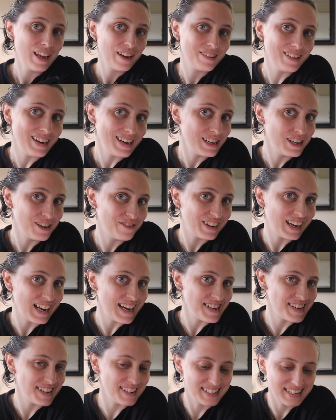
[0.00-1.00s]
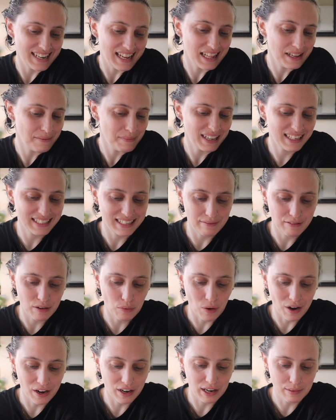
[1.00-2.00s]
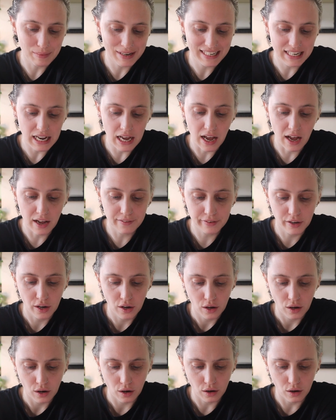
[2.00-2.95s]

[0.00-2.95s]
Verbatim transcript: Greg notifications telling me it's time to water all my stuff.